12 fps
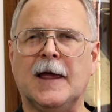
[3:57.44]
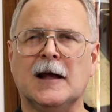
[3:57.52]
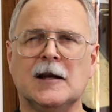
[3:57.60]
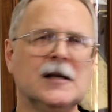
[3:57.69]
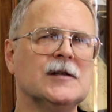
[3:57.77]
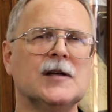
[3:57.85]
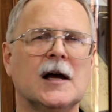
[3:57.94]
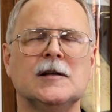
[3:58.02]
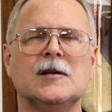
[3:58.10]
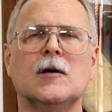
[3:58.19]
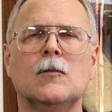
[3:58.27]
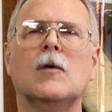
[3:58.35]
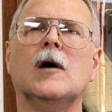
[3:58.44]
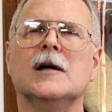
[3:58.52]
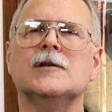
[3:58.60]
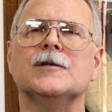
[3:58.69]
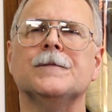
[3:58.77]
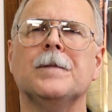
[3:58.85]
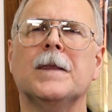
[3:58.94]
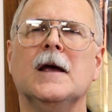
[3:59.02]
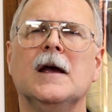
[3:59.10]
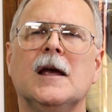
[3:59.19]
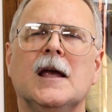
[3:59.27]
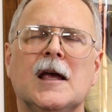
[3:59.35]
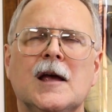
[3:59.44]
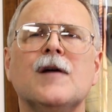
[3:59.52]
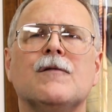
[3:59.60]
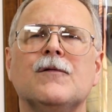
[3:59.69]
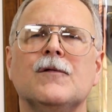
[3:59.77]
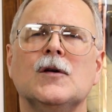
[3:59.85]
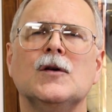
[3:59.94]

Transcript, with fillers: And his idea was if